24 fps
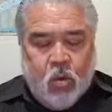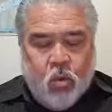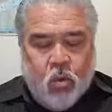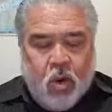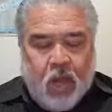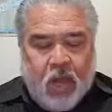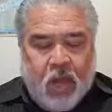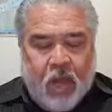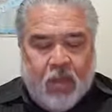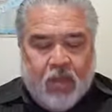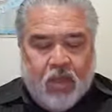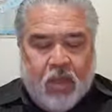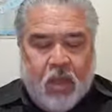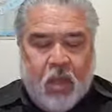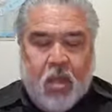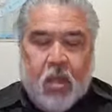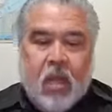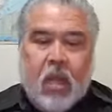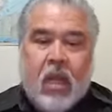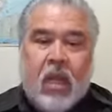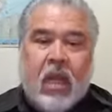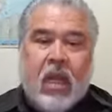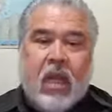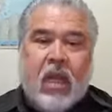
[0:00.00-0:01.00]
wrath
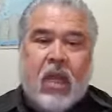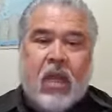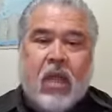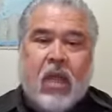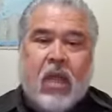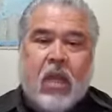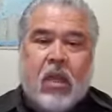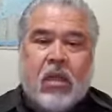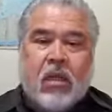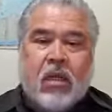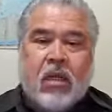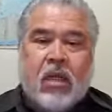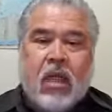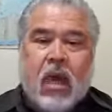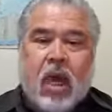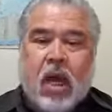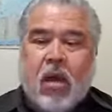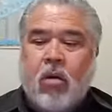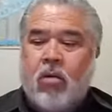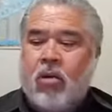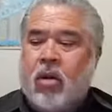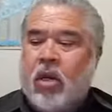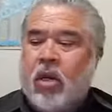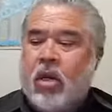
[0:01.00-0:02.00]
and
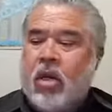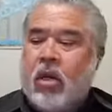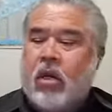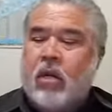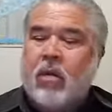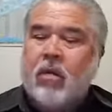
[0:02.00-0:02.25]
doubting.